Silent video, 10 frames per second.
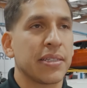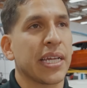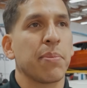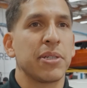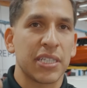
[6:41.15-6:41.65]

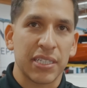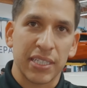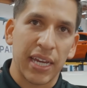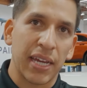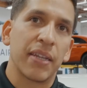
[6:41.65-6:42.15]
damages
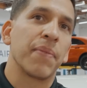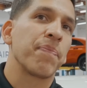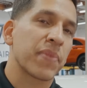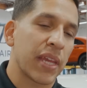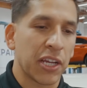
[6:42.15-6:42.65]
the head.
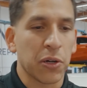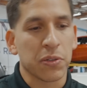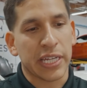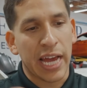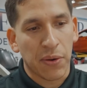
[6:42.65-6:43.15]
It
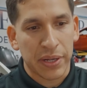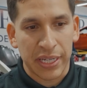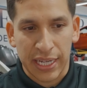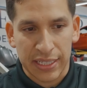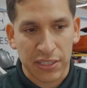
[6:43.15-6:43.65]
goes out and
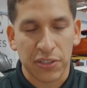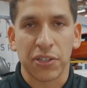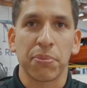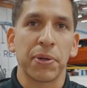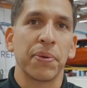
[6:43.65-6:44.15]
hits the
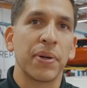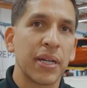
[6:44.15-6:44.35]
turbo.